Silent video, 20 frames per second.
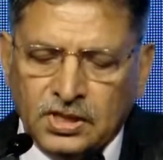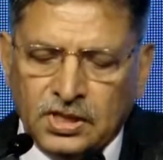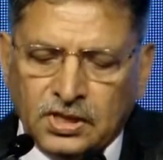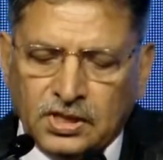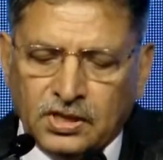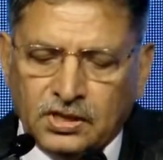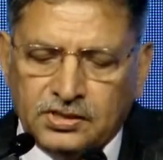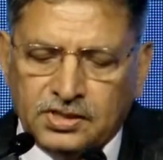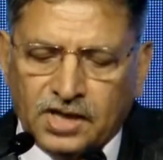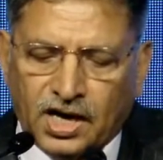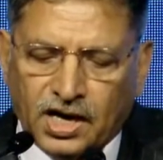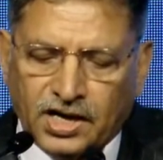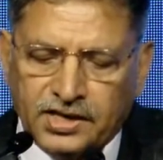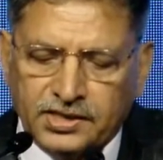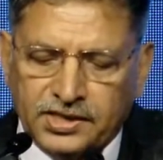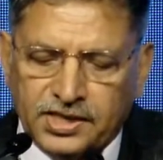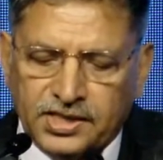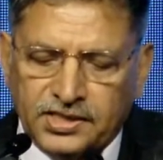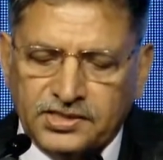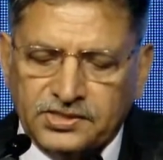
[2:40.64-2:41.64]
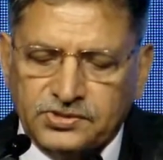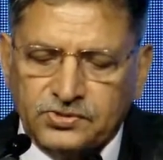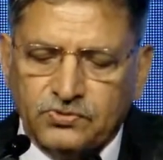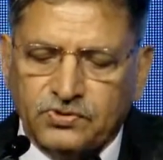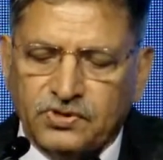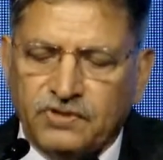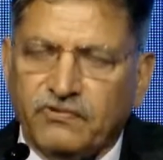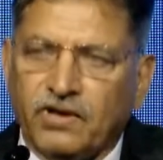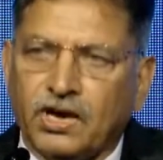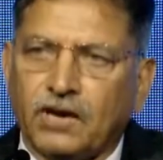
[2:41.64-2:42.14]
the idea is to
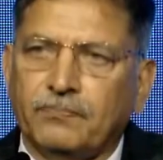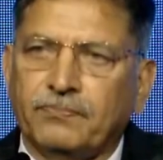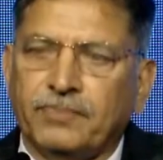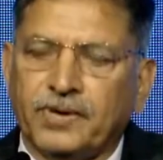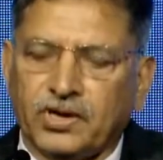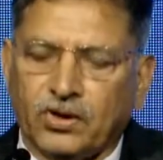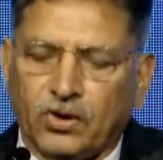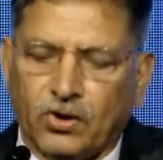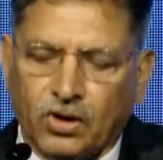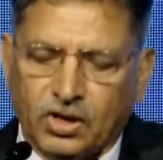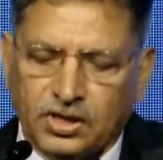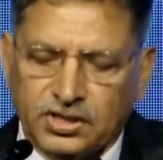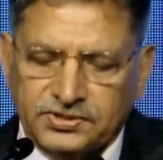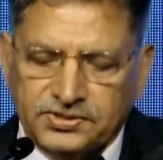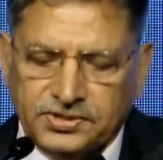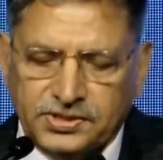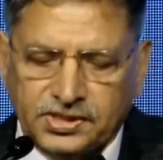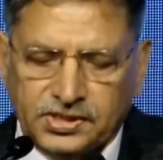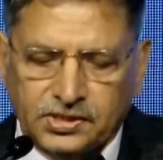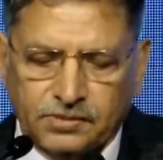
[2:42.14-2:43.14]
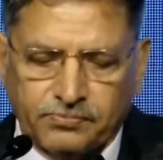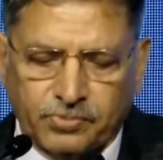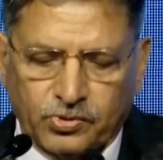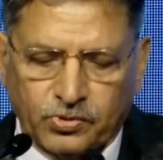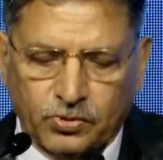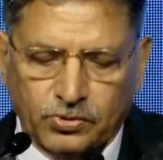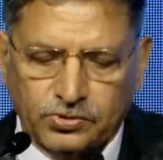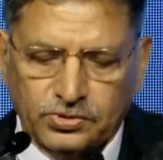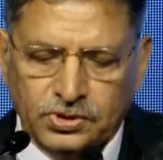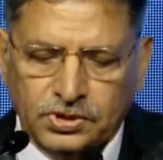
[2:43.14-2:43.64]
develop a holistic
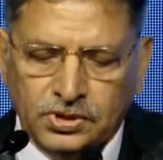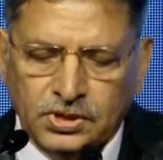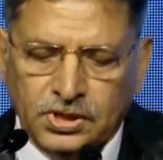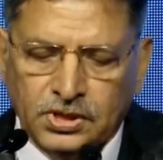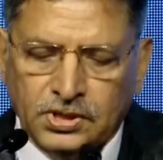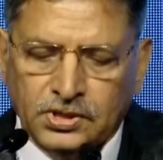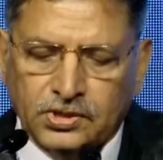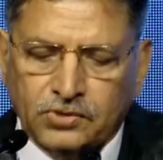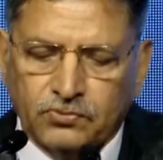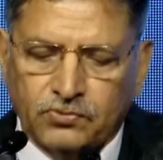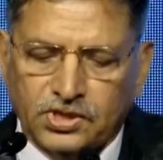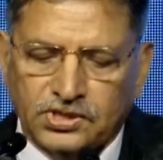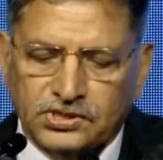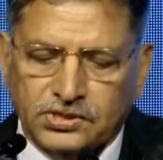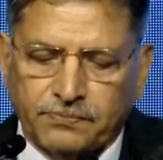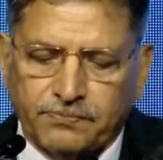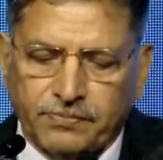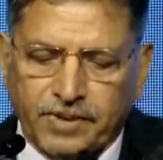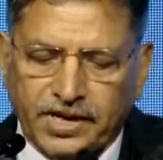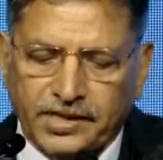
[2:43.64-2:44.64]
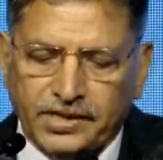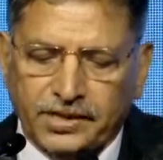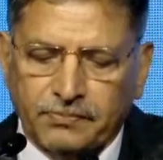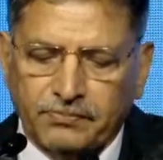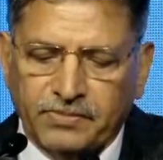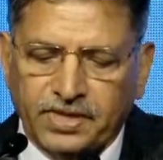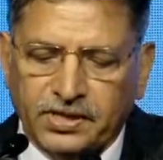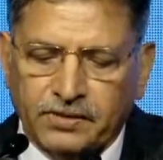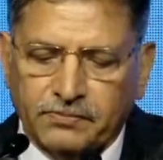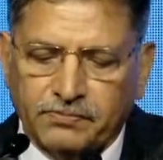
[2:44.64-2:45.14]
approach towards a
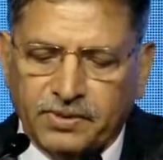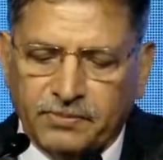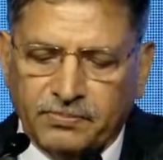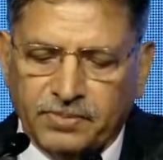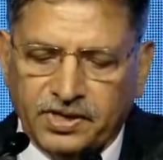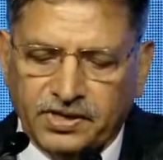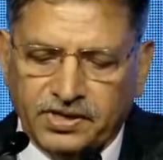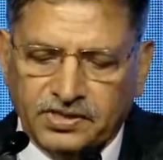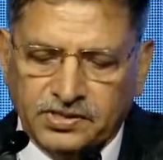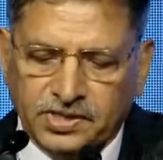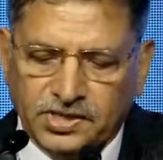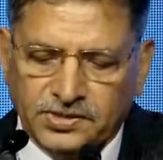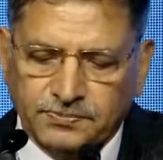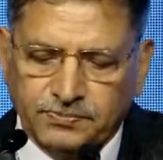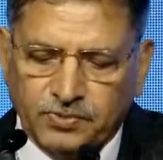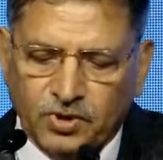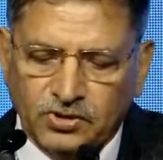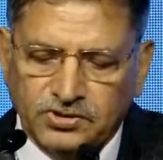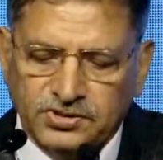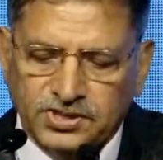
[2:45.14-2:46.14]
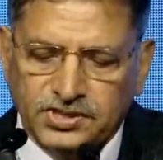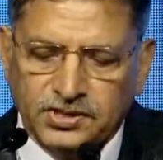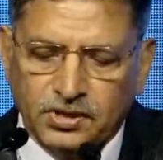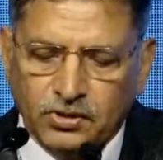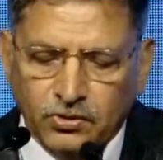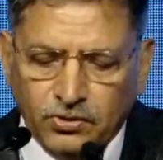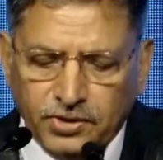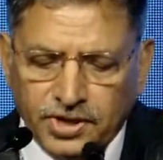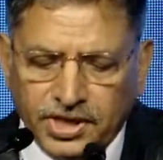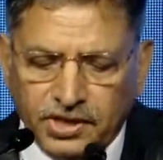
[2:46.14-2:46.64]
pandemic preparedness response,
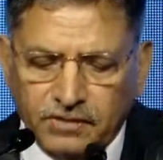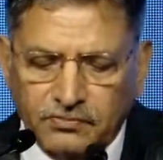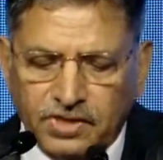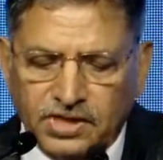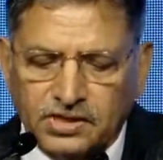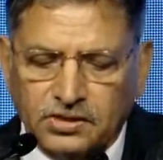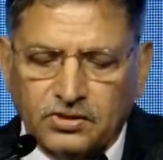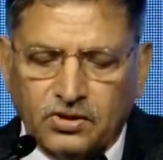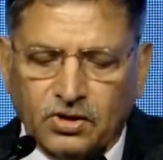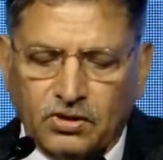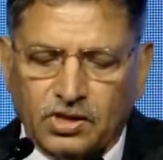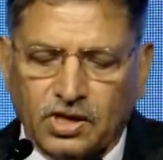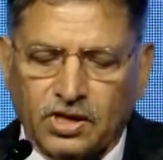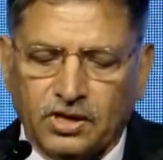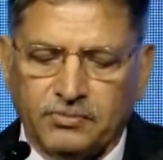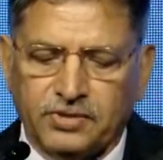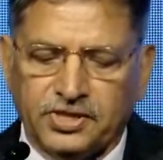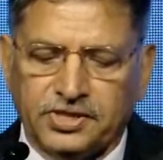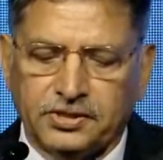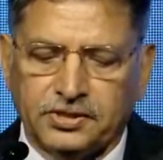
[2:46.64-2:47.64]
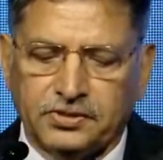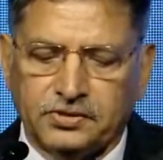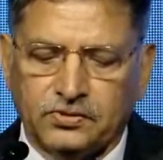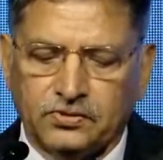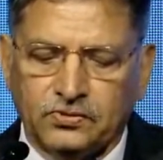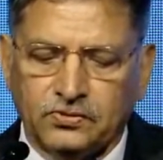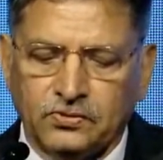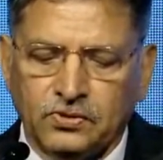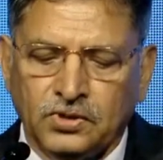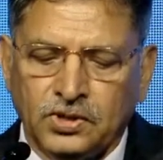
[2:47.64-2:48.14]
including but not limited
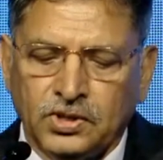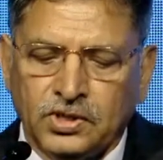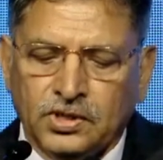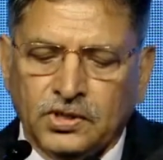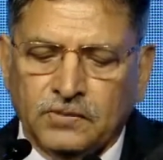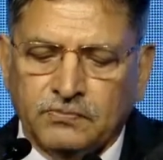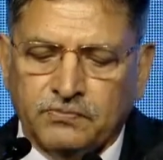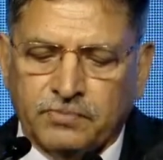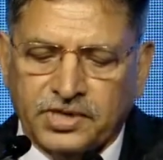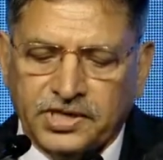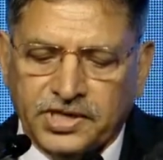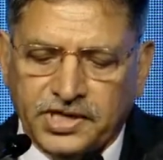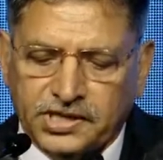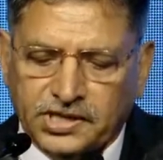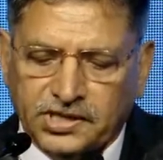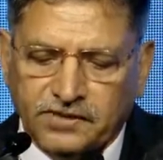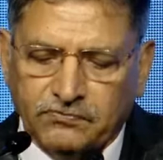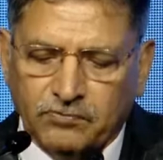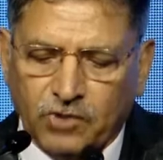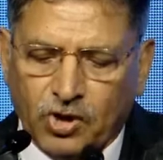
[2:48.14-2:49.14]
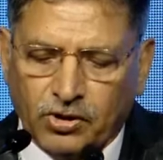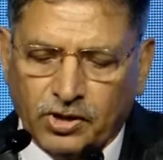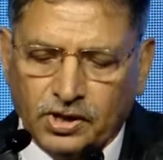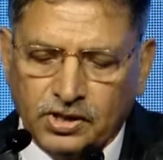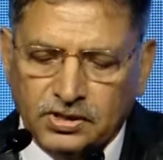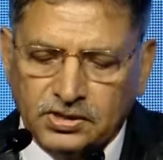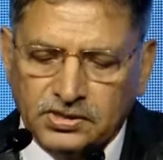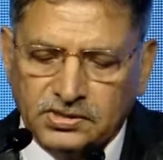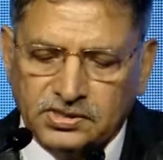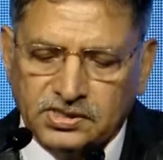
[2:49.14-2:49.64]
to predictive
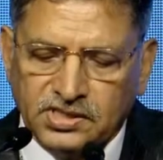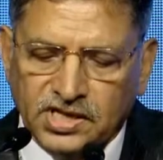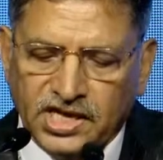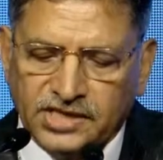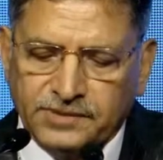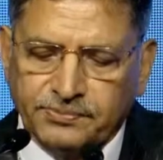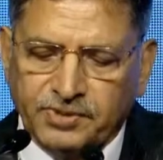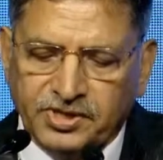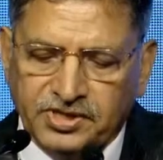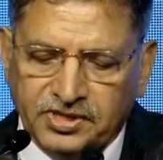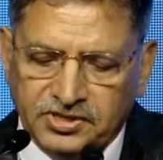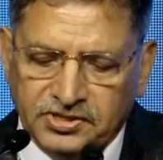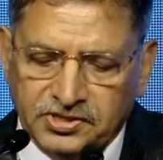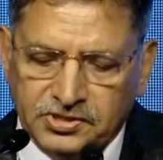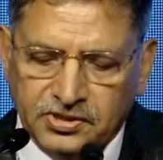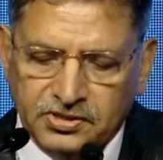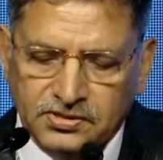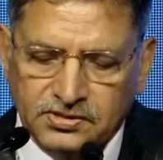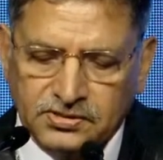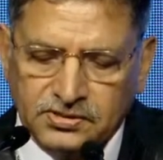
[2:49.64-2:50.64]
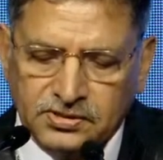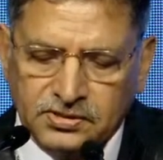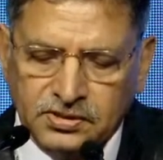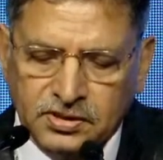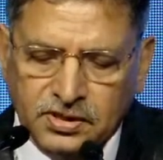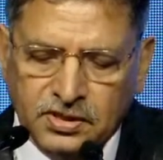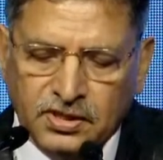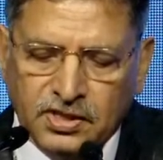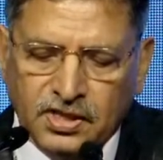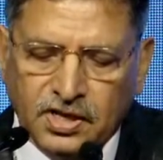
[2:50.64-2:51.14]
models, expeditious
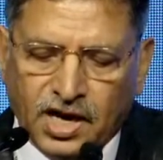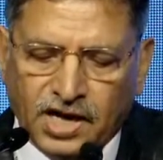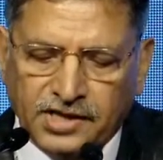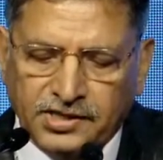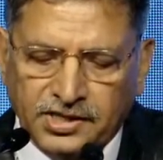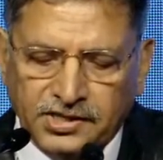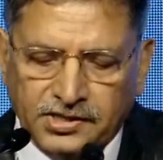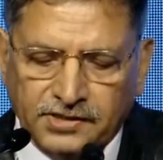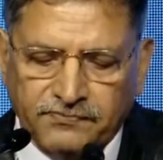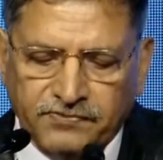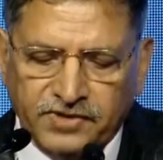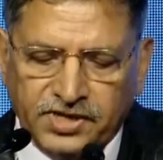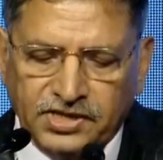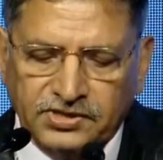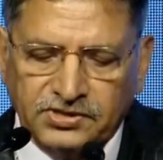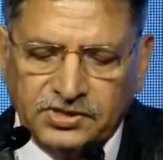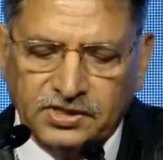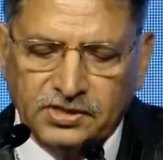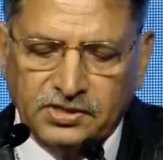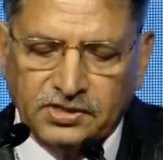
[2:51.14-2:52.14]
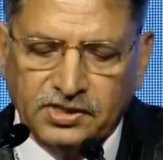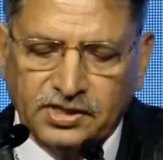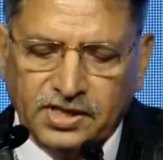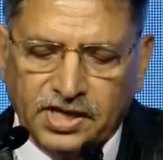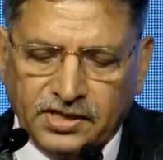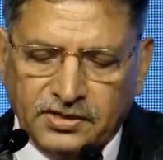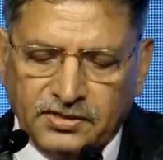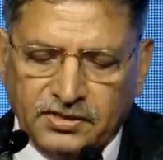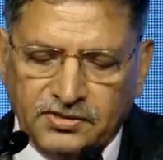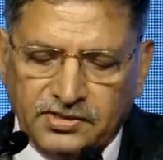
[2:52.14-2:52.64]
identification,
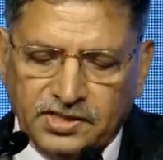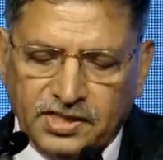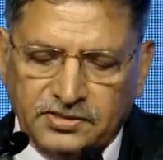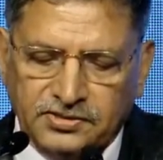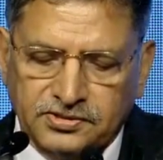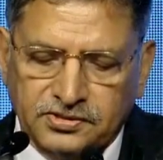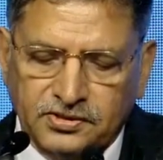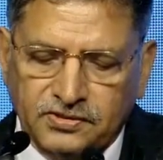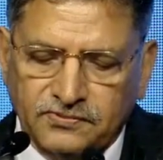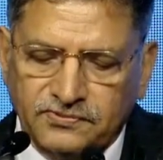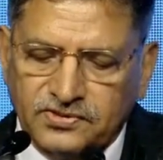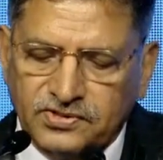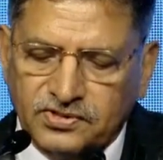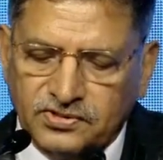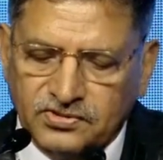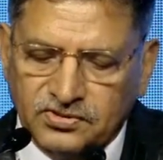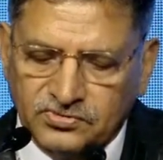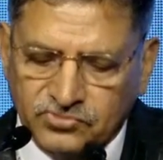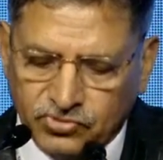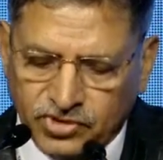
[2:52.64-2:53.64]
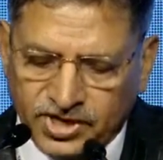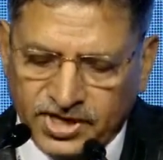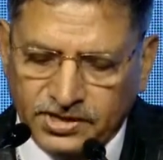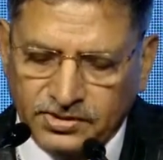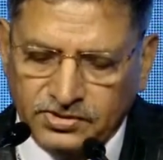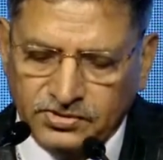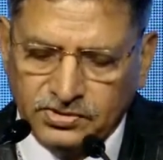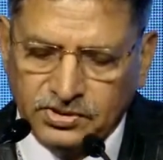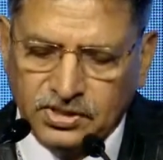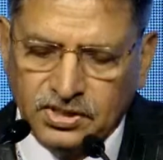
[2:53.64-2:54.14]
characterization of
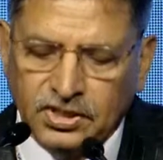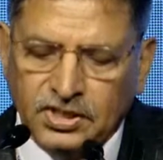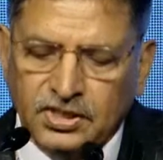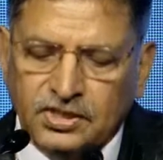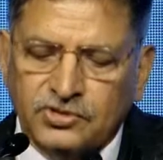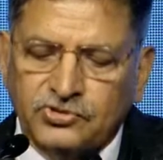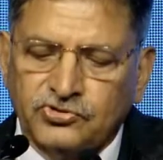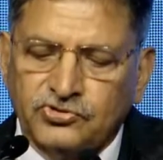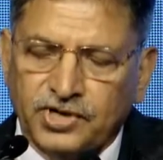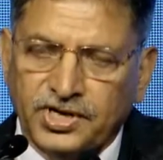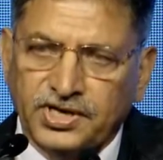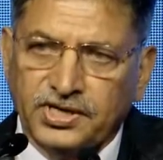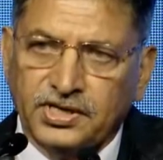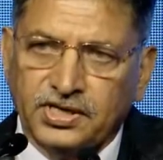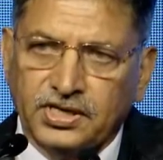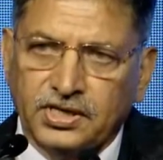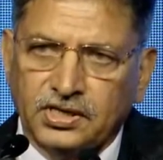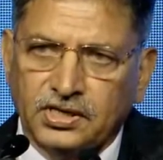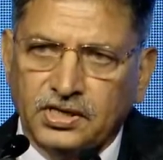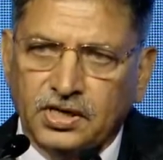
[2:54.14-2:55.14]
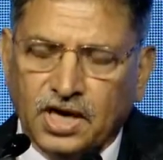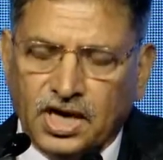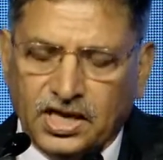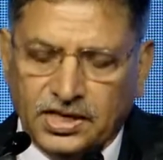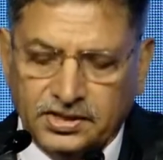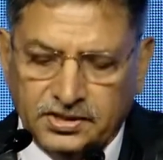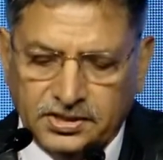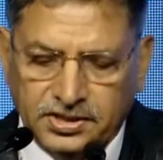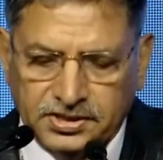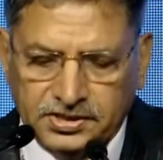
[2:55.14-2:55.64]
strains, shrinking
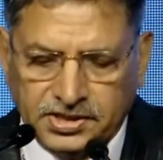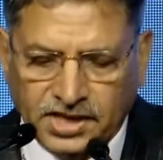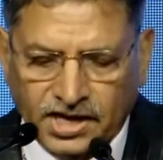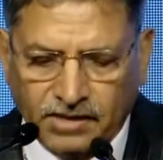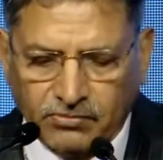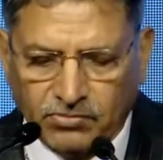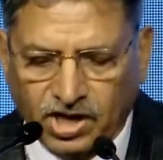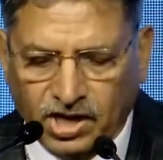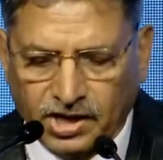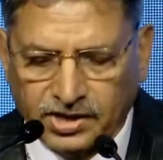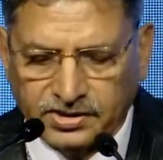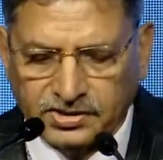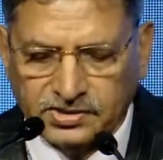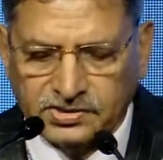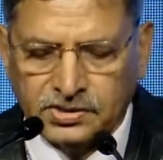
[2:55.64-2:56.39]
R&D timelines,